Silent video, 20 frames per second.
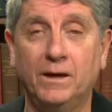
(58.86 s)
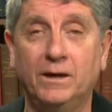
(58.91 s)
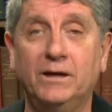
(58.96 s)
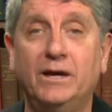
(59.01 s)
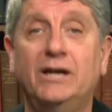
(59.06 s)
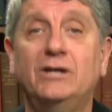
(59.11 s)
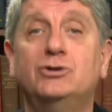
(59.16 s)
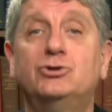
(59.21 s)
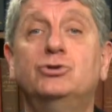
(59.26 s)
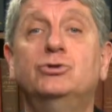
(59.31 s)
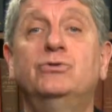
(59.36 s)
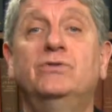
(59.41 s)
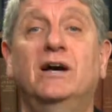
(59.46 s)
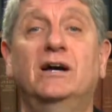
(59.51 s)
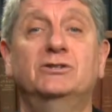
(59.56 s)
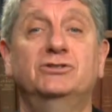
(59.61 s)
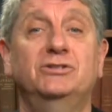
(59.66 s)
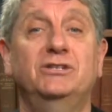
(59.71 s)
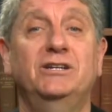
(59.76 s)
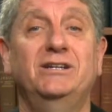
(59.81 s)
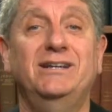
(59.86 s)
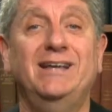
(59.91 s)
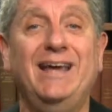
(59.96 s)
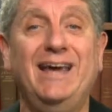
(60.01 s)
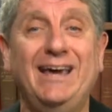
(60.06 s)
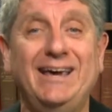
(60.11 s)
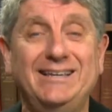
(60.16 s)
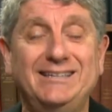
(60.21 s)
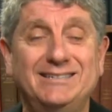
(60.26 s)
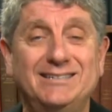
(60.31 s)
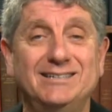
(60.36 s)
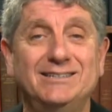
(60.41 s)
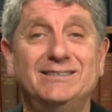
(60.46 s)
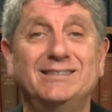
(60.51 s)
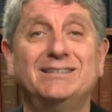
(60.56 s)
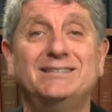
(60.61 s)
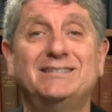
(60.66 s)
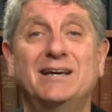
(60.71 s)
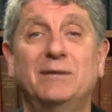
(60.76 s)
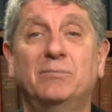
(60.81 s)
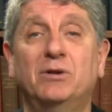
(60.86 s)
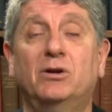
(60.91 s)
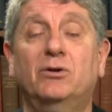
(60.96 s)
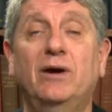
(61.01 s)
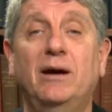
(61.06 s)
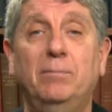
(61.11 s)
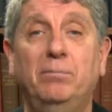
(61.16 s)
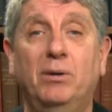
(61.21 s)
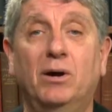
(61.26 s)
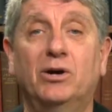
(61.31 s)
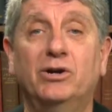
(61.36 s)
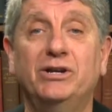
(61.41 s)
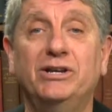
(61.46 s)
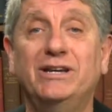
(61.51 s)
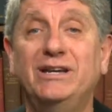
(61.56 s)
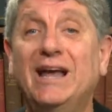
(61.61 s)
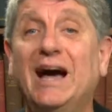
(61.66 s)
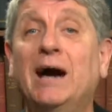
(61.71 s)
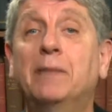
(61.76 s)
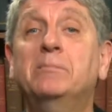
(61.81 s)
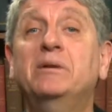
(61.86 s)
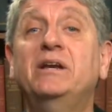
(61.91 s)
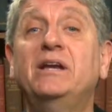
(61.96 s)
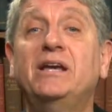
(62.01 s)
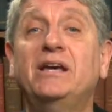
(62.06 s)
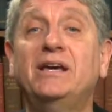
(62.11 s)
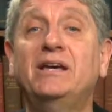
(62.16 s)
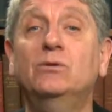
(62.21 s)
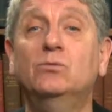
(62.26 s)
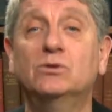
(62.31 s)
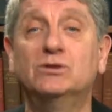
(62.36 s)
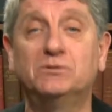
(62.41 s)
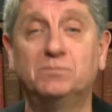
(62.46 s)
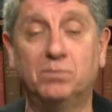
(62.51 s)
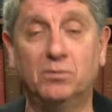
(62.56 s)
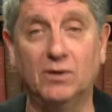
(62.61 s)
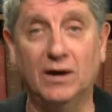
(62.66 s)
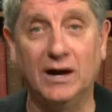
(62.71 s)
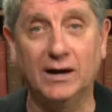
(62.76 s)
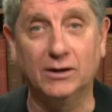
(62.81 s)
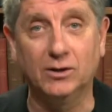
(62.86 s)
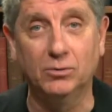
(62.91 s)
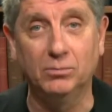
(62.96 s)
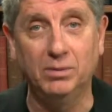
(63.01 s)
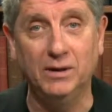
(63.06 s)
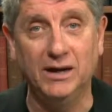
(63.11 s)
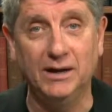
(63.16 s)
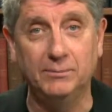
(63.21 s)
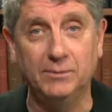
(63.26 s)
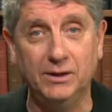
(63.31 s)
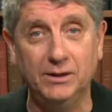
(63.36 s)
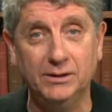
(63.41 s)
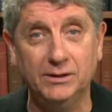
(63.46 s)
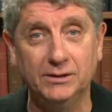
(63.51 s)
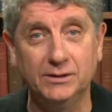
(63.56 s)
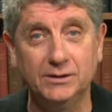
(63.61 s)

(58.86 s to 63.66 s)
In 2008, the Democrat Party nominee was Barack Obama